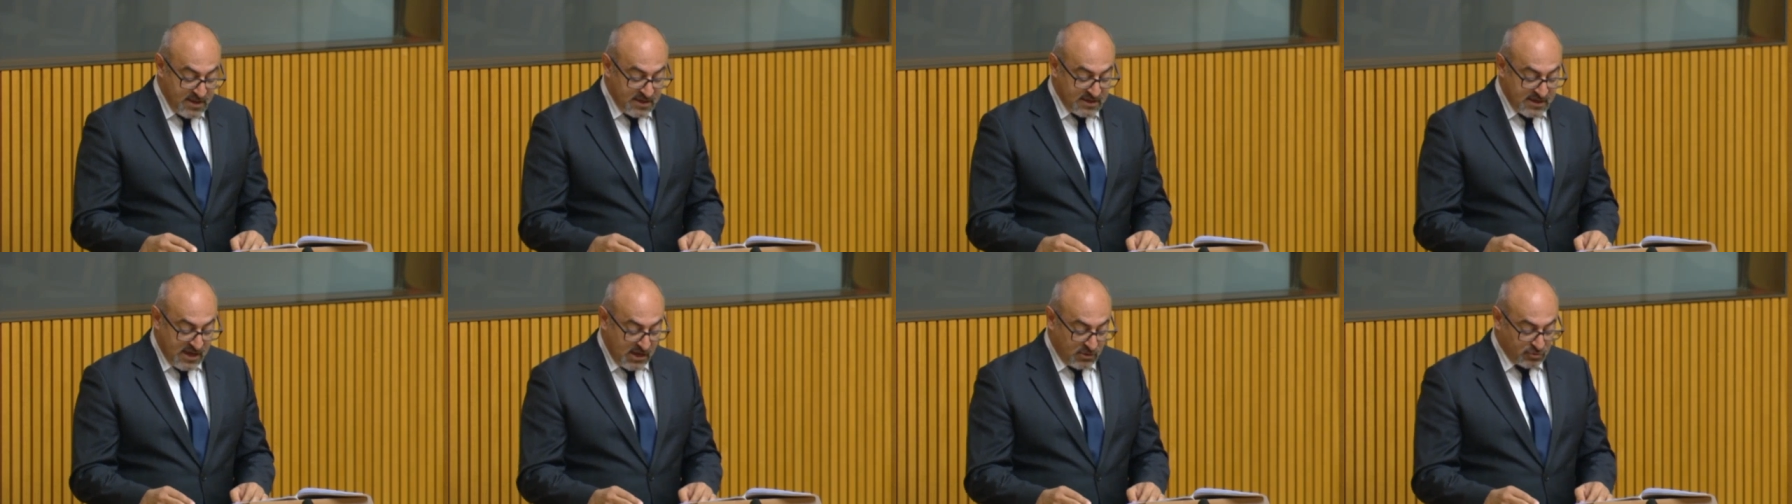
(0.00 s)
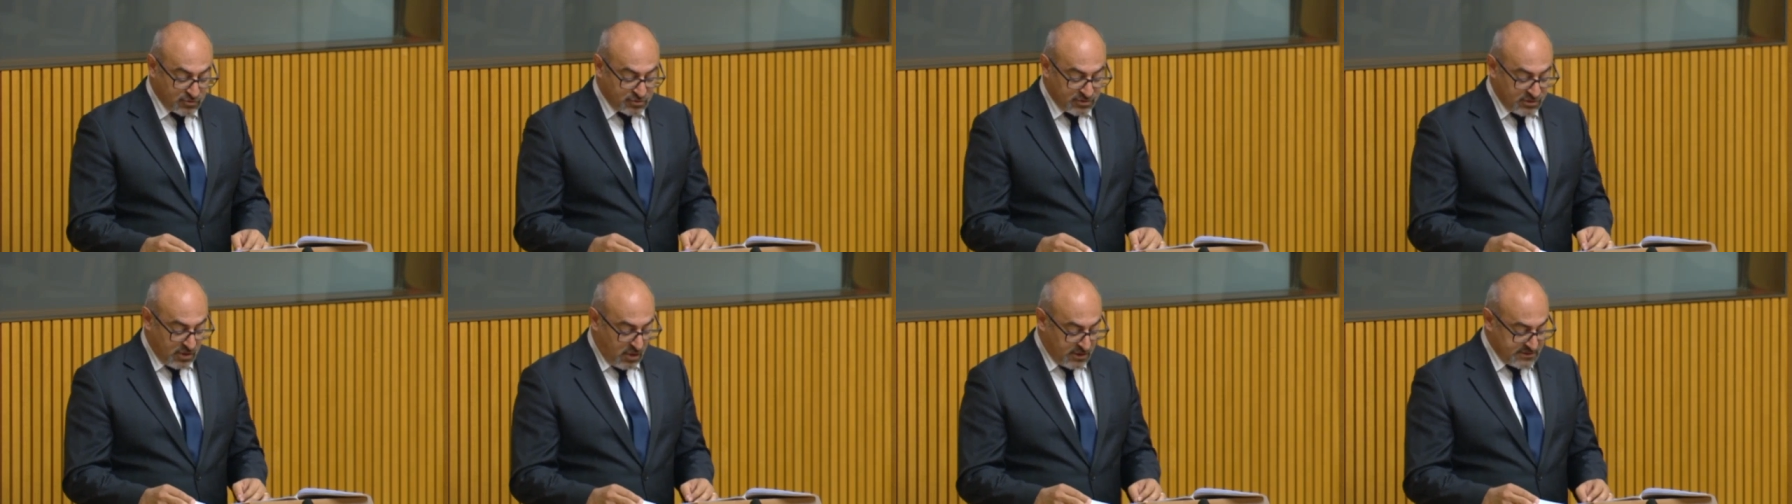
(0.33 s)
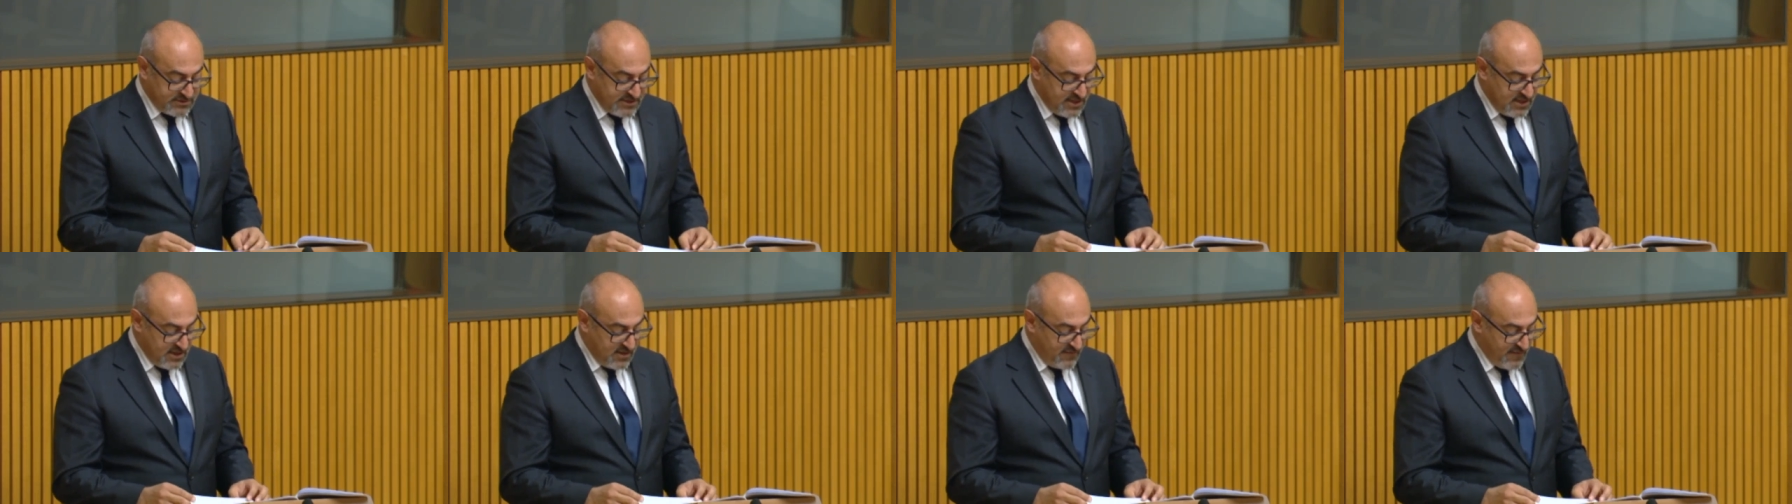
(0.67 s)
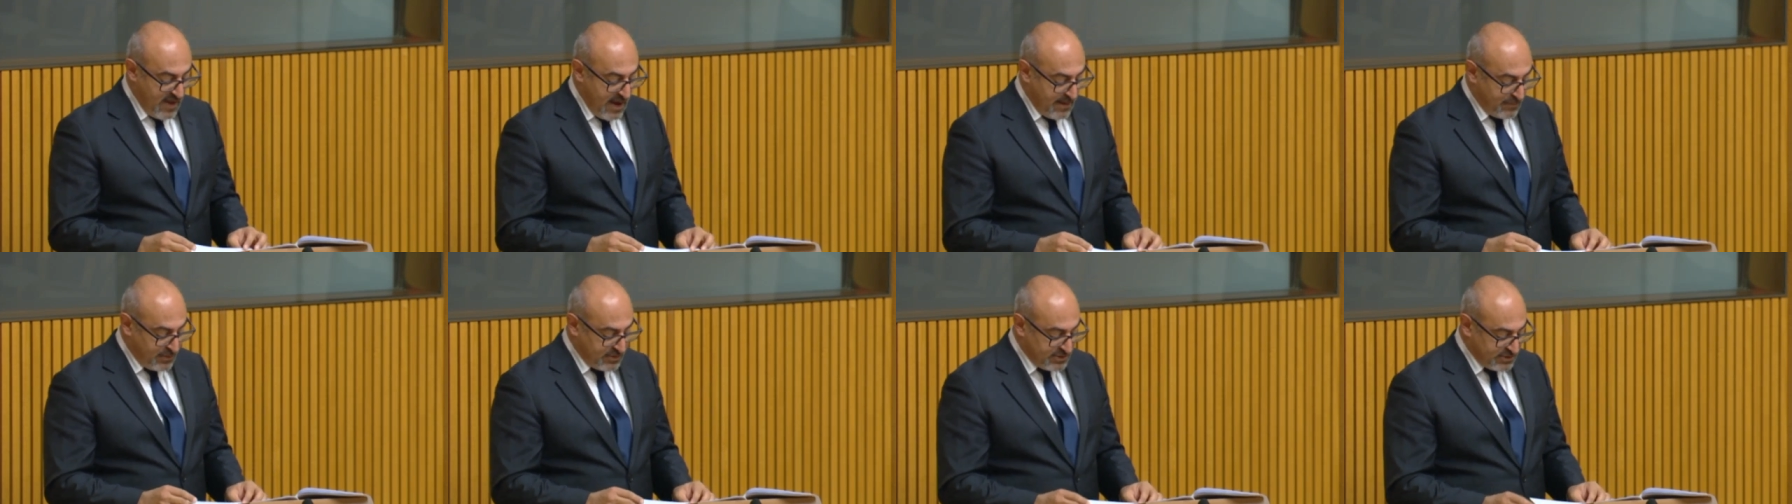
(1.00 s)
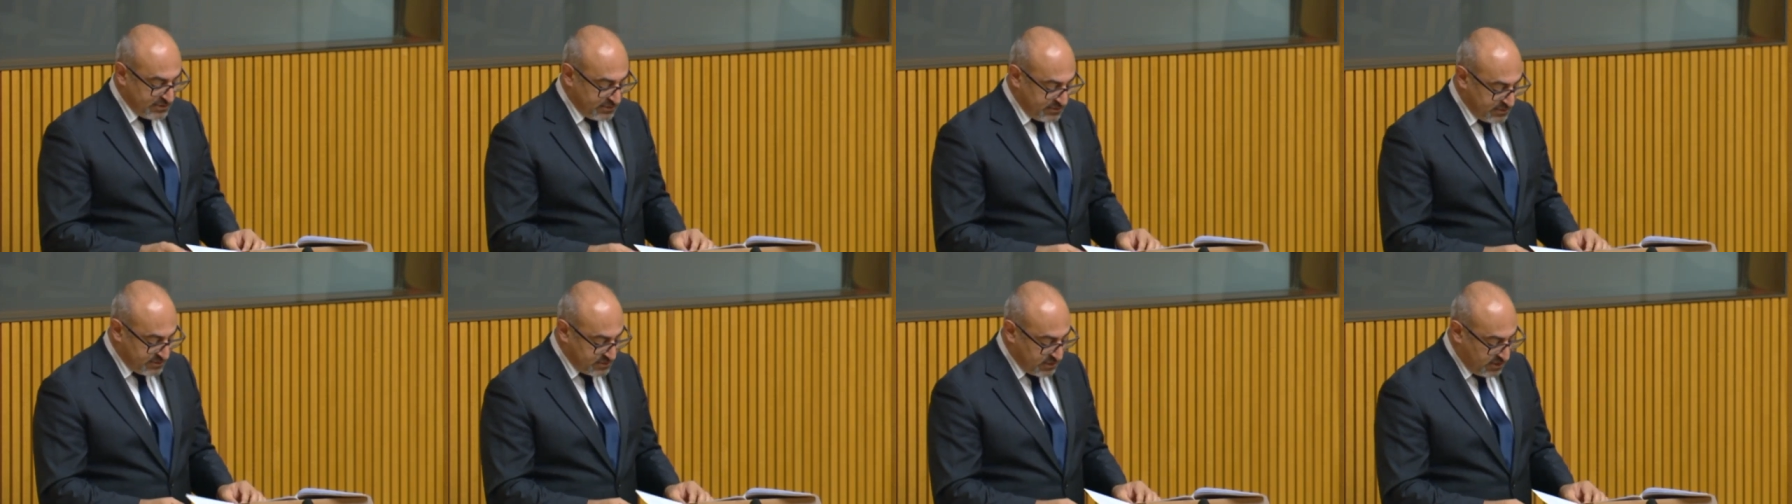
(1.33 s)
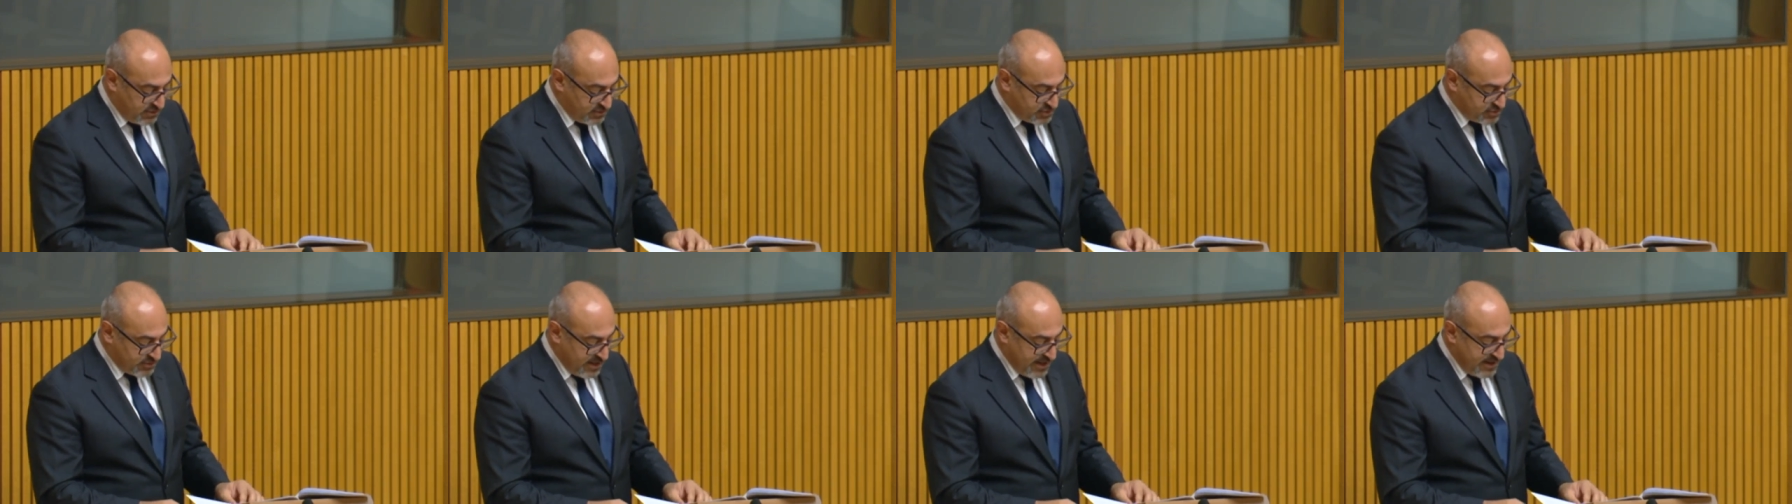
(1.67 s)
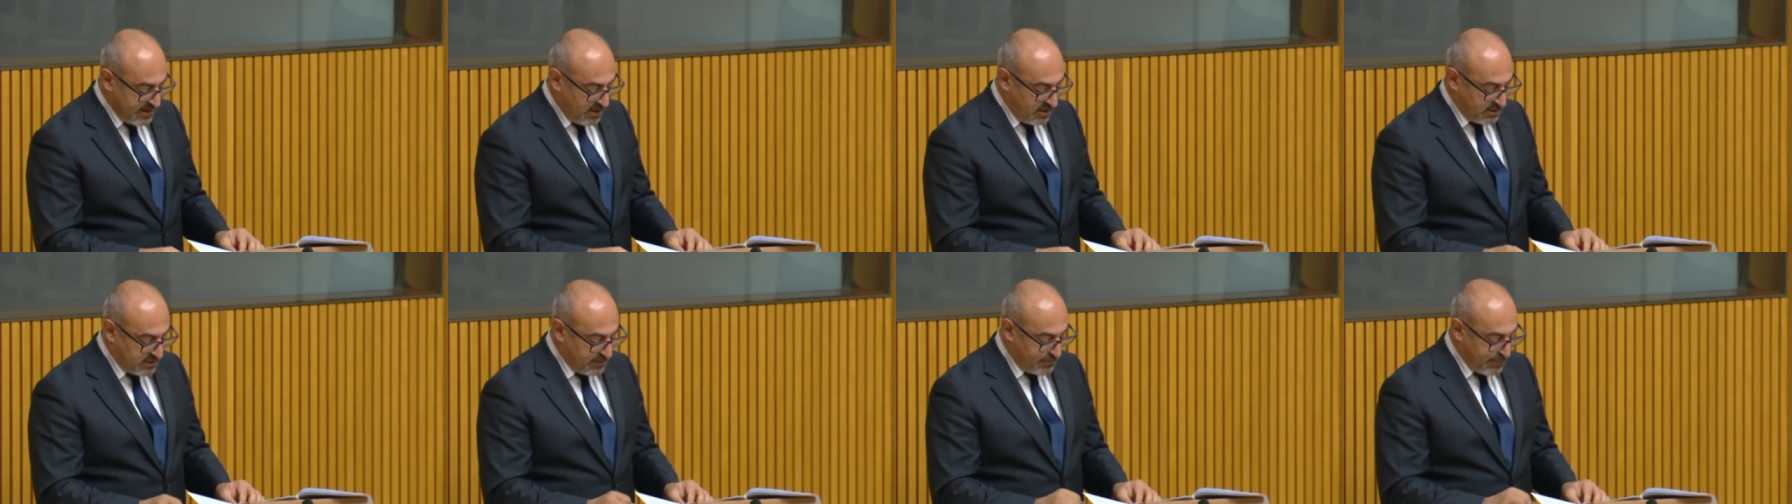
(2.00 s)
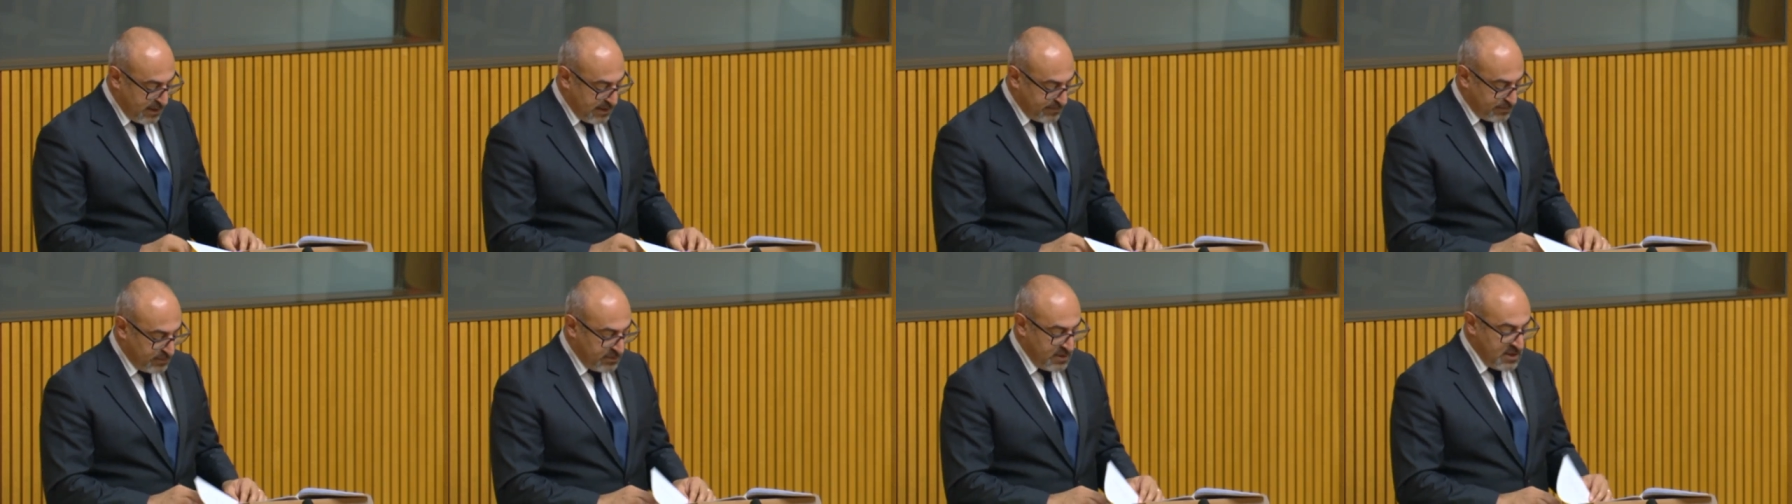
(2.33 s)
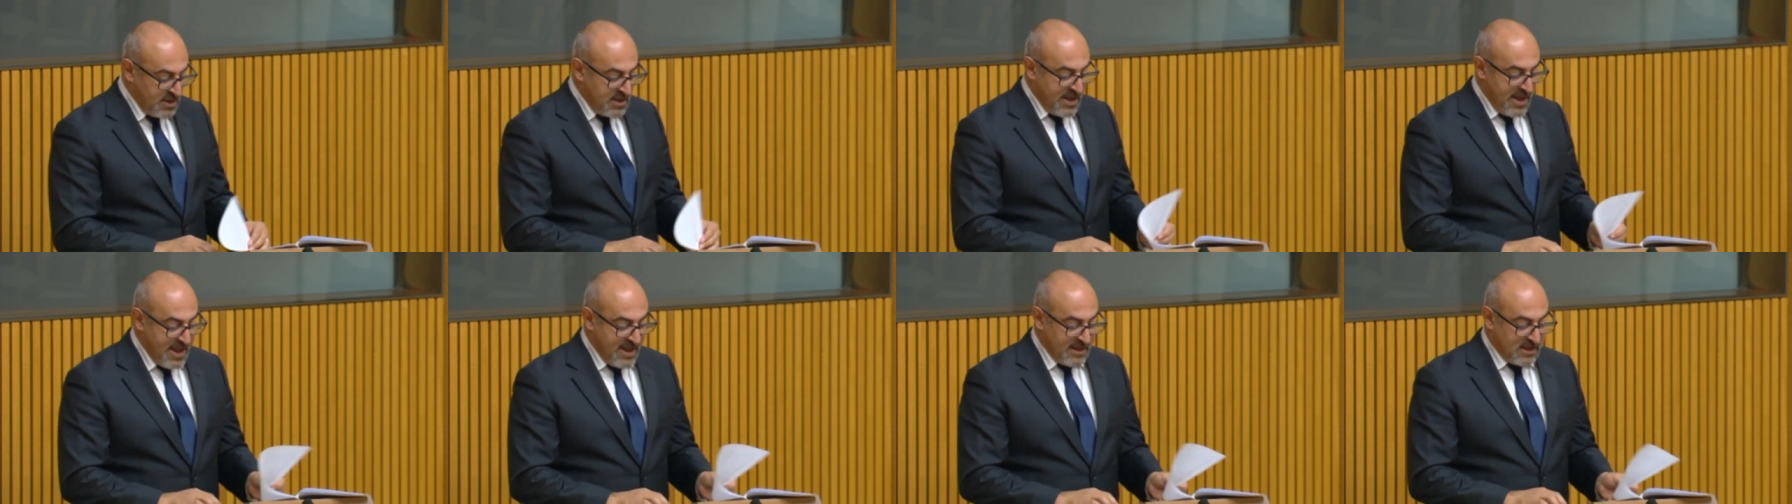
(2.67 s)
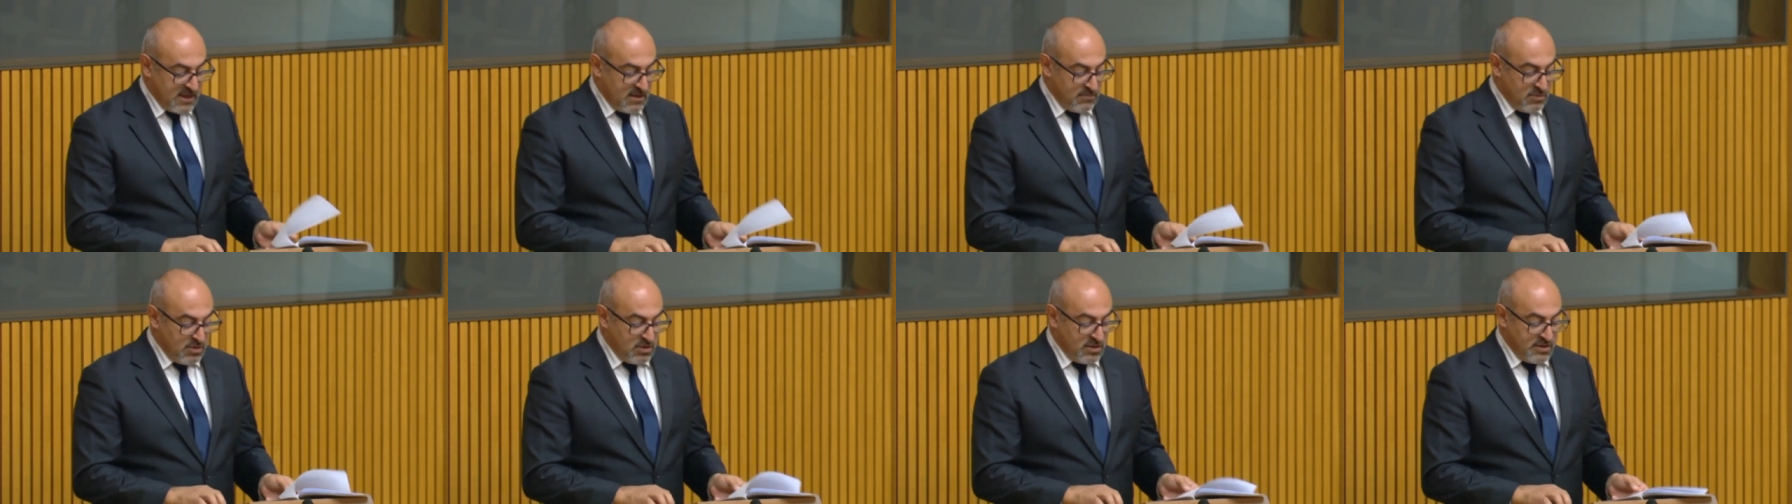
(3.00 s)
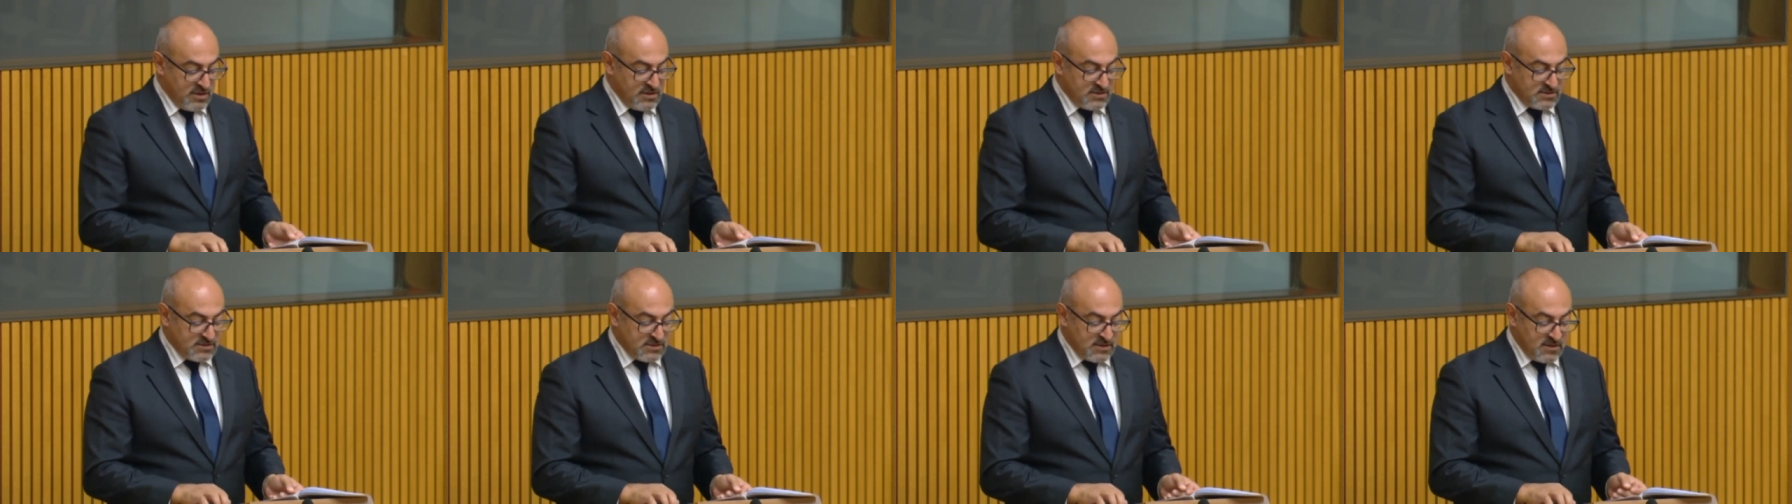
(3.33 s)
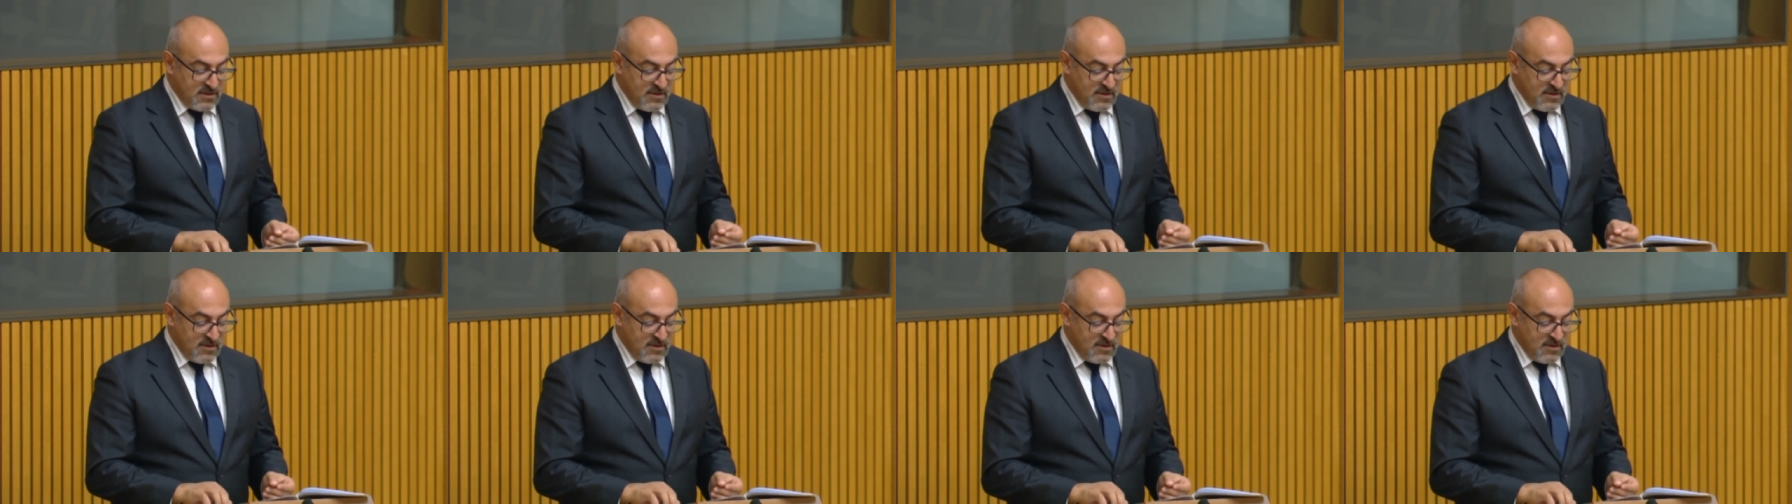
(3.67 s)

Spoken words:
culture and identity of Aboriginal and Torres Strait Islander people and communities.